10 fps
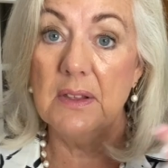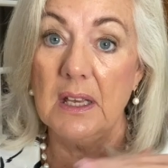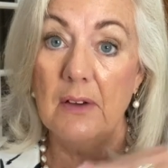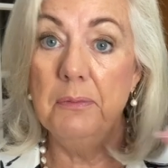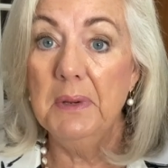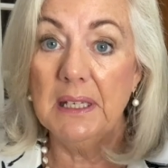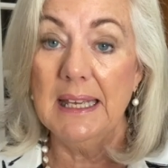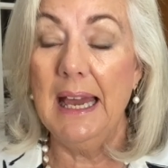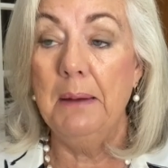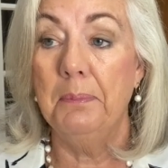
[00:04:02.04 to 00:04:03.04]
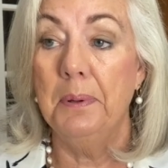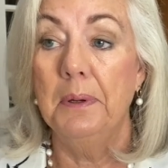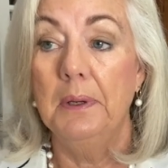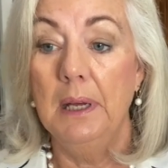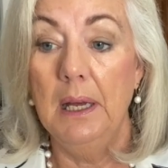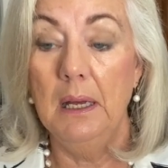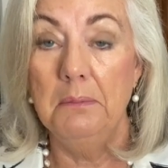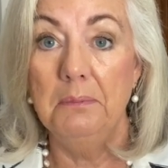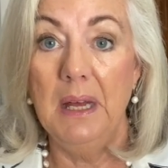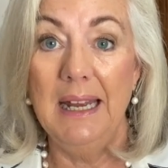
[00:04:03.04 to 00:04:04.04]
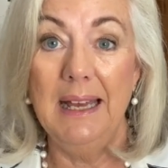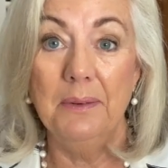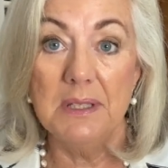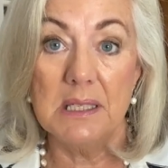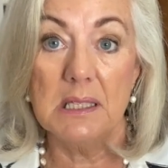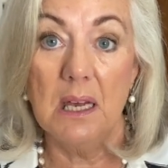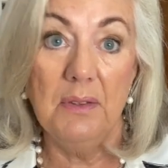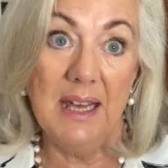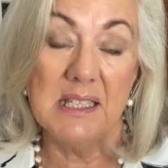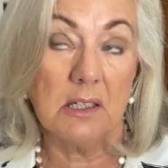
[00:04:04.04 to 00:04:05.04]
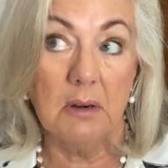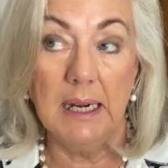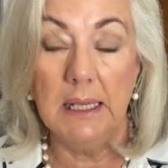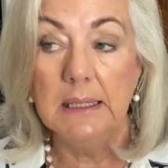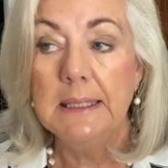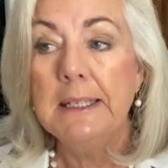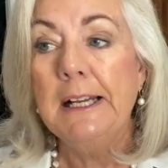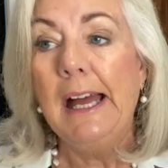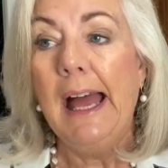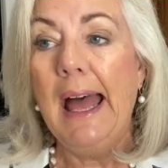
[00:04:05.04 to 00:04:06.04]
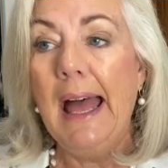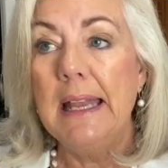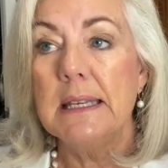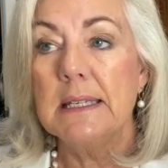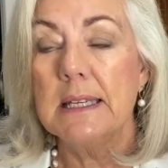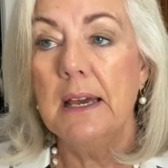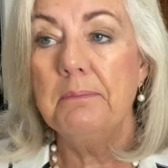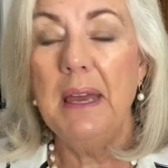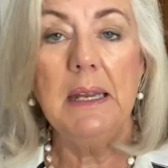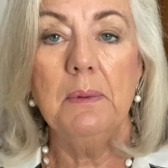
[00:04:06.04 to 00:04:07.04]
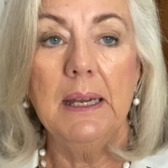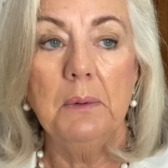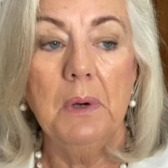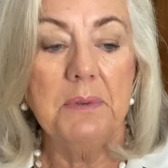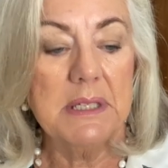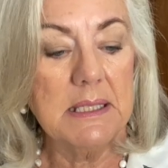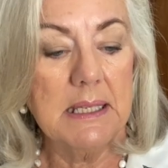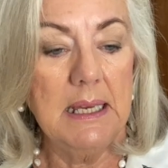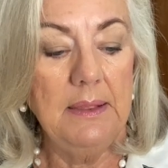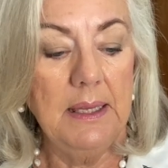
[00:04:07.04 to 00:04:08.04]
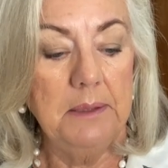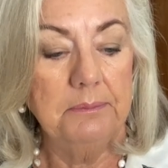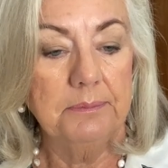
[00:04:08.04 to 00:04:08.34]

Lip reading: the government cap allowance, so that's great. And anyway, why was I saying that?